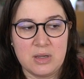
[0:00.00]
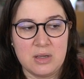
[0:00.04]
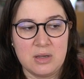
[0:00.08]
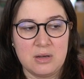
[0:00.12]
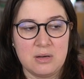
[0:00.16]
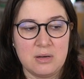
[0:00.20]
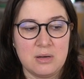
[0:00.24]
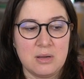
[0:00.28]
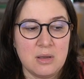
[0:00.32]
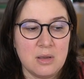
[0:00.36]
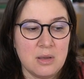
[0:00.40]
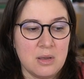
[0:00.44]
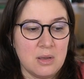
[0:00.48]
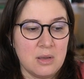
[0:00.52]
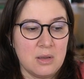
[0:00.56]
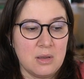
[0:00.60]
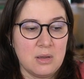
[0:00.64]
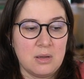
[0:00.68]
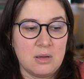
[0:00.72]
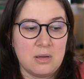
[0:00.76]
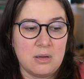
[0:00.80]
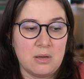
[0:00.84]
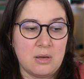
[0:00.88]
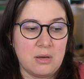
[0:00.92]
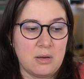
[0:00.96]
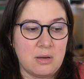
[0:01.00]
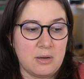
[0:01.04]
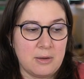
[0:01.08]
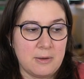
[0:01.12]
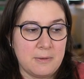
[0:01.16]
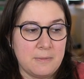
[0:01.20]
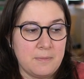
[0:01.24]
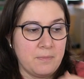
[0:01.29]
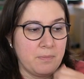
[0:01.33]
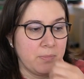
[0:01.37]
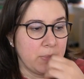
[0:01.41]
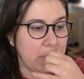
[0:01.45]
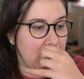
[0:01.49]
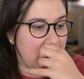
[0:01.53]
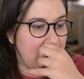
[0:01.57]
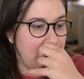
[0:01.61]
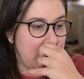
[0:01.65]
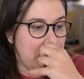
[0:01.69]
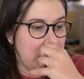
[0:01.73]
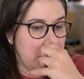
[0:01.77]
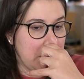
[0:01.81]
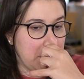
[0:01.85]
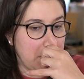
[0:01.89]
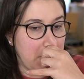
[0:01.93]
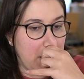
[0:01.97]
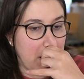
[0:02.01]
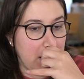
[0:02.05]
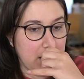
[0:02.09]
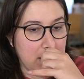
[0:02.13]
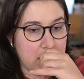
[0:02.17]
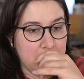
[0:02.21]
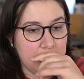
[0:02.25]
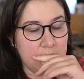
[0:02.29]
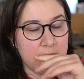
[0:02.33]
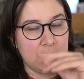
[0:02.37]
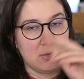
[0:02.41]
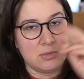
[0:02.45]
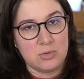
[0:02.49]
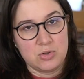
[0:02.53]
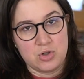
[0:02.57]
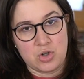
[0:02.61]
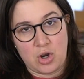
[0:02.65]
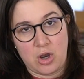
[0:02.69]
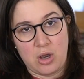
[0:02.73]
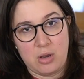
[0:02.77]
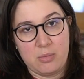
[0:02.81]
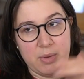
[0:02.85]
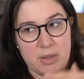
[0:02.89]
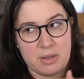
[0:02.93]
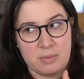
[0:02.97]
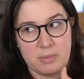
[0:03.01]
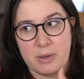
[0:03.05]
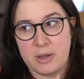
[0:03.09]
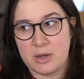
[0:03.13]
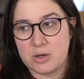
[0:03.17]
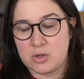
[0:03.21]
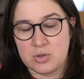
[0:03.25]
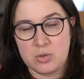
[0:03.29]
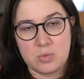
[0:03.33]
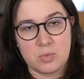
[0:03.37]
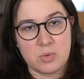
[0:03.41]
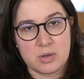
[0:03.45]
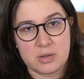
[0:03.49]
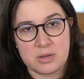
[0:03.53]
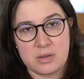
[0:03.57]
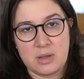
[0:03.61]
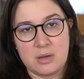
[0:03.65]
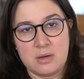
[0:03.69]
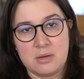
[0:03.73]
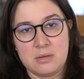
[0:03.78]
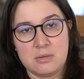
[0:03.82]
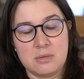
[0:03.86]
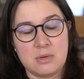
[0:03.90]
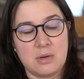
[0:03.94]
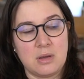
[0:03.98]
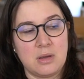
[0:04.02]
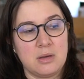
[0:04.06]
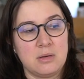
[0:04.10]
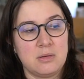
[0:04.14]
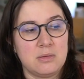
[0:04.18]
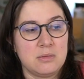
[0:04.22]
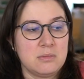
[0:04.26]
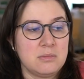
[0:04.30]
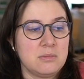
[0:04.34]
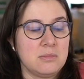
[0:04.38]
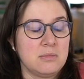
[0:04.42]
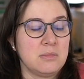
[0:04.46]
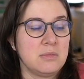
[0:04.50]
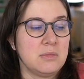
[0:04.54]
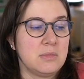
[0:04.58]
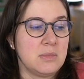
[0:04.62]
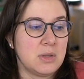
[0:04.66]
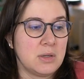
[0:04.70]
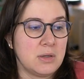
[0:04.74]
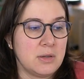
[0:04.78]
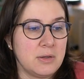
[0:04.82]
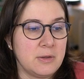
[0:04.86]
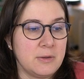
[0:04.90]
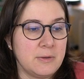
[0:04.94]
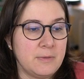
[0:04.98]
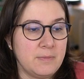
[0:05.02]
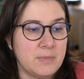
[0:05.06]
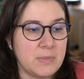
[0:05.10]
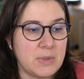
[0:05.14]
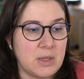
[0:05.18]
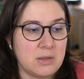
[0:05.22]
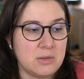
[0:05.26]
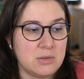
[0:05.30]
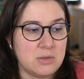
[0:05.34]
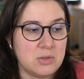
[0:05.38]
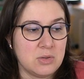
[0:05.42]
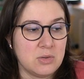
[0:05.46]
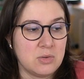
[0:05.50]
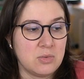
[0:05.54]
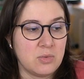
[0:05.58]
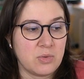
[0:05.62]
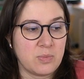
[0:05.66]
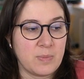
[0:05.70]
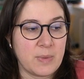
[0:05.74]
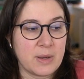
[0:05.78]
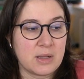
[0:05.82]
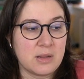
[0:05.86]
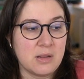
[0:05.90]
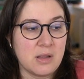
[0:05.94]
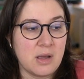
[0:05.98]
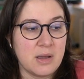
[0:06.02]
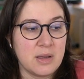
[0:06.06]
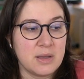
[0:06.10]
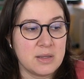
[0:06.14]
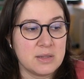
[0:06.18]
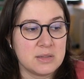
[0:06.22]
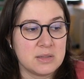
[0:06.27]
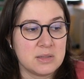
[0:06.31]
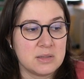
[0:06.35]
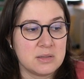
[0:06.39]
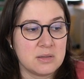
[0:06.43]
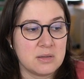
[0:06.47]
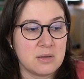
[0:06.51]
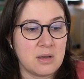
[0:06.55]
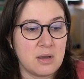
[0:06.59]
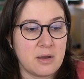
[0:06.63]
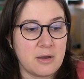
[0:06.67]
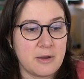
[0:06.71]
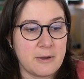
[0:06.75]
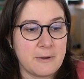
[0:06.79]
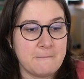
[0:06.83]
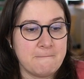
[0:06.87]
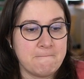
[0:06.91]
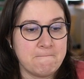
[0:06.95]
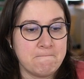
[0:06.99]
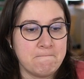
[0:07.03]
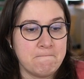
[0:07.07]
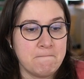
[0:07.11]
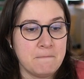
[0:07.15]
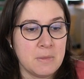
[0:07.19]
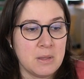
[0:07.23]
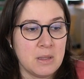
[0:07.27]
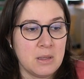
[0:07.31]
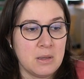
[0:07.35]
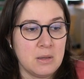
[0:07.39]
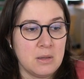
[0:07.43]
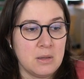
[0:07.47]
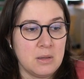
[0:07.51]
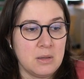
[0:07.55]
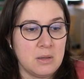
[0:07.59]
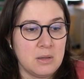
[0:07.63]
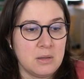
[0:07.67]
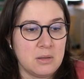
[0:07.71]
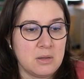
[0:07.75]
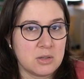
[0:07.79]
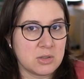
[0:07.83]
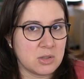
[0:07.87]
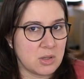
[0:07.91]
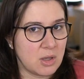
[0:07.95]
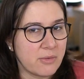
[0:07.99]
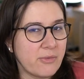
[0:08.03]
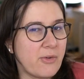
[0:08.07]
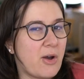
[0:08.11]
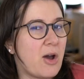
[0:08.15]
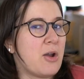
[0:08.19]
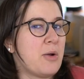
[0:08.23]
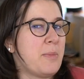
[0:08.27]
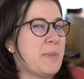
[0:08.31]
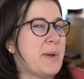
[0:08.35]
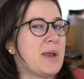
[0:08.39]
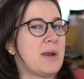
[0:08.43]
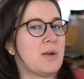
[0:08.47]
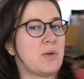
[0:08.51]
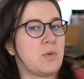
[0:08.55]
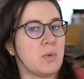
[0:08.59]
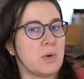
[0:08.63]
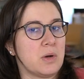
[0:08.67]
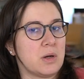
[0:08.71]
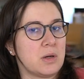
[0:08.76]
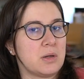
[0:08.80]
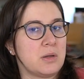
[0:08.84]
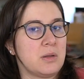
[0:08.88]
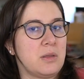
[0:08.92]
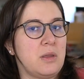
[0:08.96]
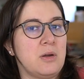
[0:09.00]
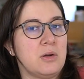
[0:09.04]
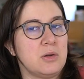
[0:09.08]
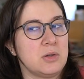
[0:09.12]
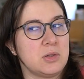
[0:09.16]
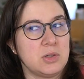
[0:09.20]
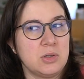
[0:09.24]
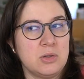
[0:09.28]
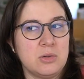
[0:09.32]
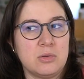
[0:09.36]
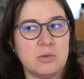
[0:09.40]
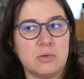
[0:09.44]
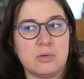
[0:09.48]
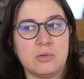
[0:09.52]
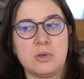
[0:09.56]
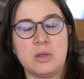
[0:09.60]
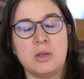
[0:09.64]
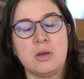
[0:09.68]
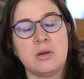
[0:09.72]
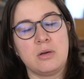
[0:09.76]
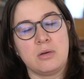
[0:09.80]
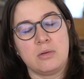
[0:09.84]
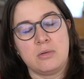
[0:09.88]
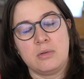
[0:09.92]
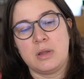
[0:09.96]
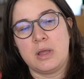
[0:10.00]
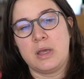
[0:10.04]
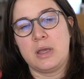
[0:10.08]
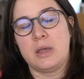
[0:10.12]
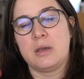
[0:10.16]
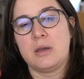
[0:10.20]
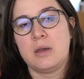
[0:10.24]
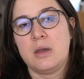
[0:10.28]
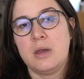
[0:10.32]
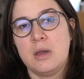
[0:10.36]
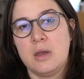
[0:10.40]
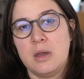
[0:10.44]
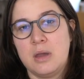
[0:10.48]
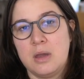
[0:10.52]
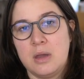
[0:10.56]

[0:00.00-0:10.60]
in like my job, like my actual work that I do with my clients. There's a lot of automatic work there too, you know, like